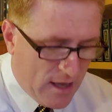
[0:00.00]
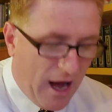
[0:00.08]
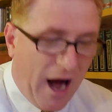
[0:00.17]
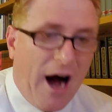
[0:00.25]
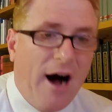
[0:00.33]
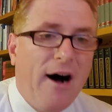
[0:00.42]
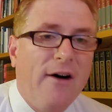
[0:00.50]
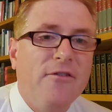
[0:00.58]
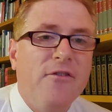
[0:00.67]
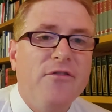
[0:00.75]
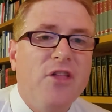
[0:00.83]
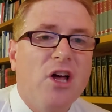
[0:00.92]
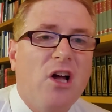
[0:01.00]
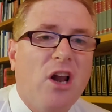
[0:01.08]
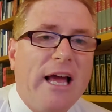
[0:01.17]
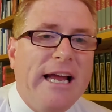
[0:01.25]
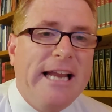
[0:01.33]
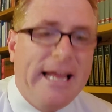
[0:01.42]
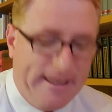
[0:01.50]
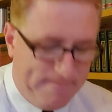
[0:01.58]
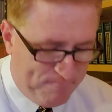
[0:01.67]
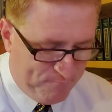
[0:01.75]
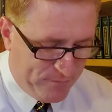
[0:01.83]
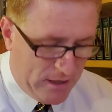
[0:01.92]
of the
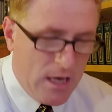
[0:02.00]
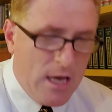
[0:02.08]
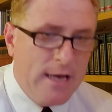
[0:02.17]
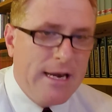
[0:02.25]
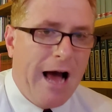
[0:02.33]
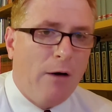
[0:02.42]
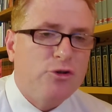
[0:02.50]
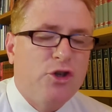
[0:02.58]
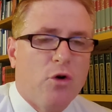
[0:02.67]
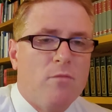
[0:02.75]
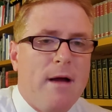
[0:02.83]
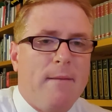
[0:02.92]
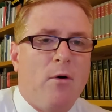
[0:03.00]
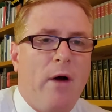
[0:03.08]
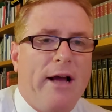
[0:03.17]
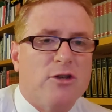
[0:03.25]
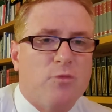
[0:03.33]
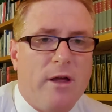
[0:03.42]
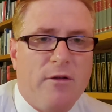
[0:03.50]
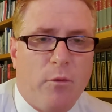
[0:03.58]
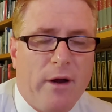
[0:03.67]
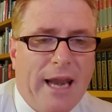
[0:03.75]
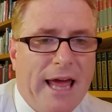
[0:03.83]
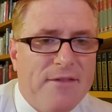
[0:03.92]
gleaning. Now, I want you to remember as we
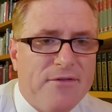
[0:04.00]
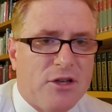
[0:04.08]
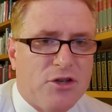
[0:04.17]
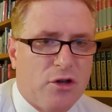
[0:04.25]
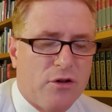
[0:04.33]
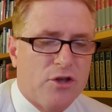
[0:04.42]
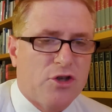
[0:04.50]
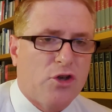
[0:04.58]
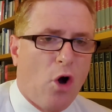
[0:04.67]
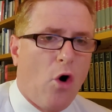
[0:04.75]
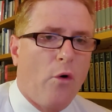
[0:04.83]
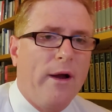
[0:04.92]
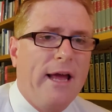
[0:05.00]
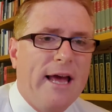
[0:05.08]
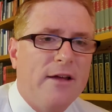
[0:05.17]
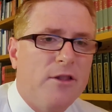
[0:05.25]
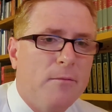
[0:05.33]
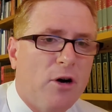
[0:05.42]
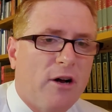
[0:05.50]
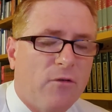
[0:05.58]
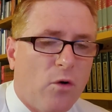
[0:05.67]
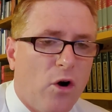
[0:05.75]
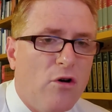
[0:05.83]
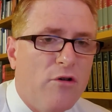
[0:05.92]
relate this to the story in the book of
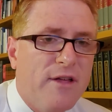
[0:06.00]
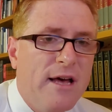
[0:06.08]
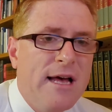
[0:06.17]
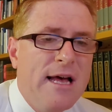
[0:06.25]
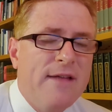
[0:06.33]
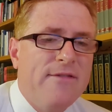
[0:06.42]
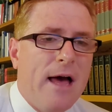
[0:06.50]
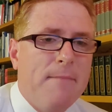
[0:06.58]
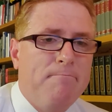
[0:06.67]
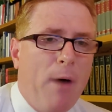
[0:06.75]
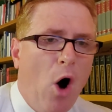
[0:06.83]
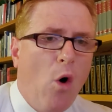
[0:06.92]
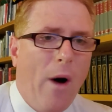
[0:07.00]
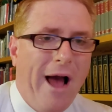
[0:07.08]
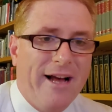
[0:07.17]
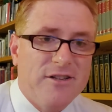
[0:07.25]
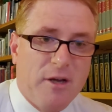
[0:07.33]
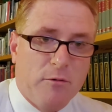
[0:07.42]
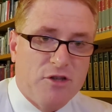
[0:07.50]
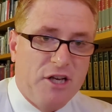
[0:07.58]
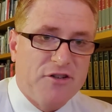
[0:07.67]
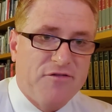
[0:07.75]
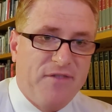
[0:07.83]
Ruth that Boaz, it was his